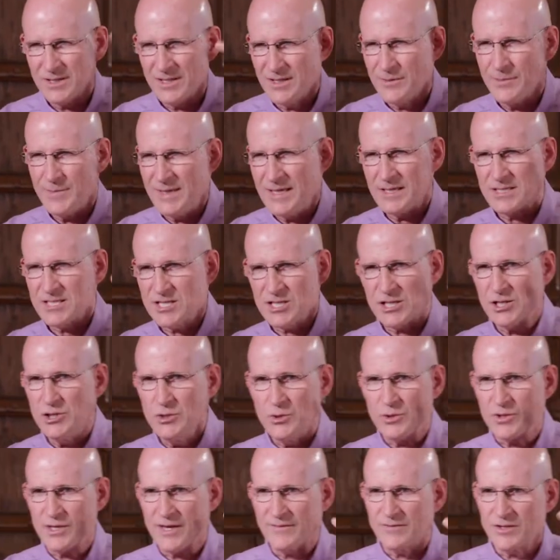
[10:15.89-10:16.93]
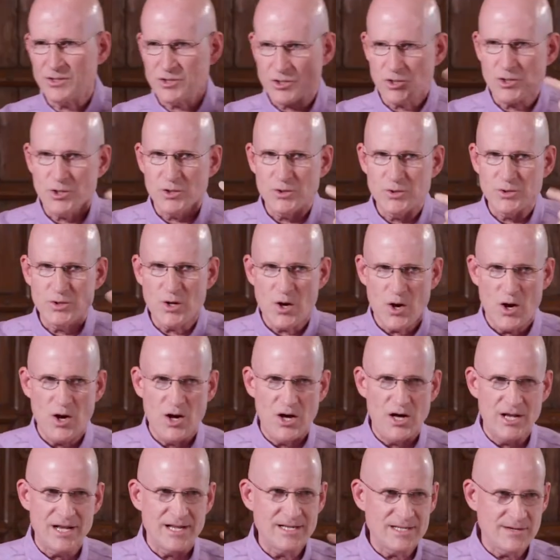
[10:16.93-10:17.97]
You'd be a sleuth. You have to turn
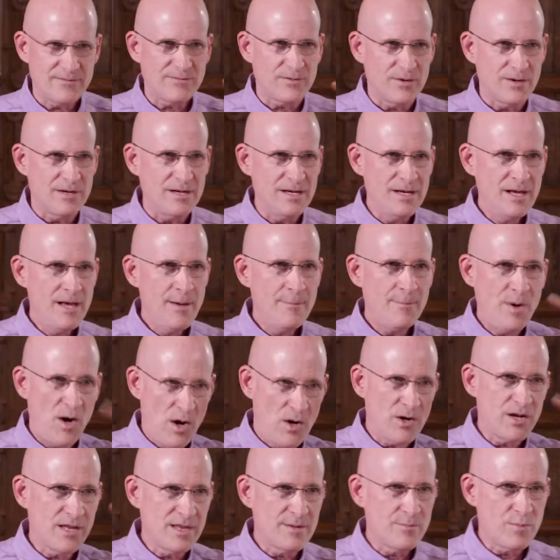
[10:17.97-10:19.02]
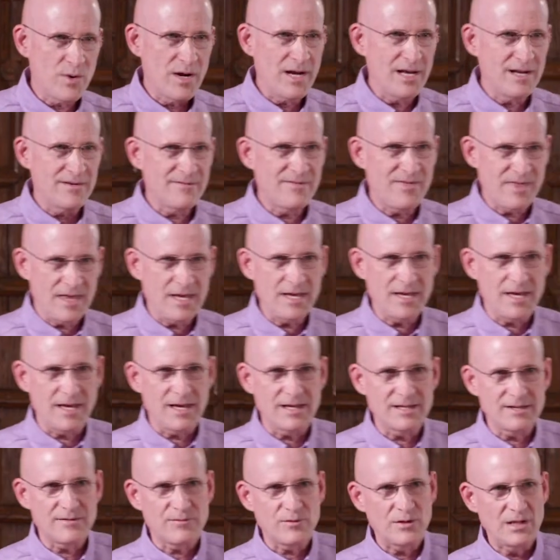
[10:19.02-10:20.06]
on a different part of the brain of
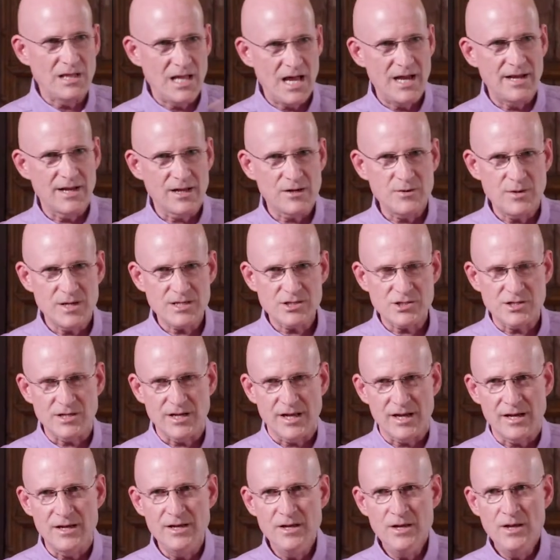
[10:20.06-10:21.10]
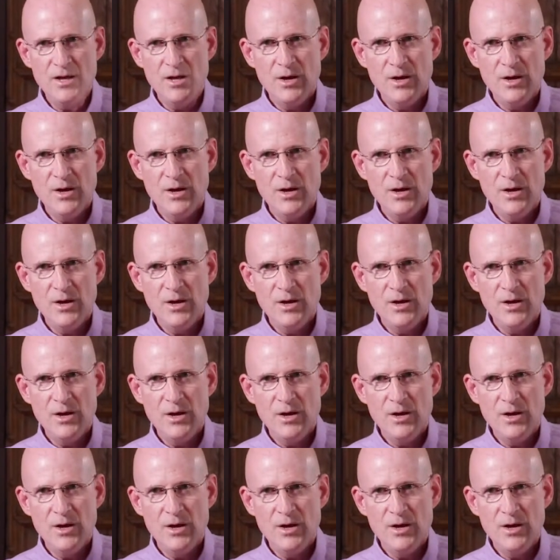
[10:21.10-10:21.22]
thinking, a different line of questioning.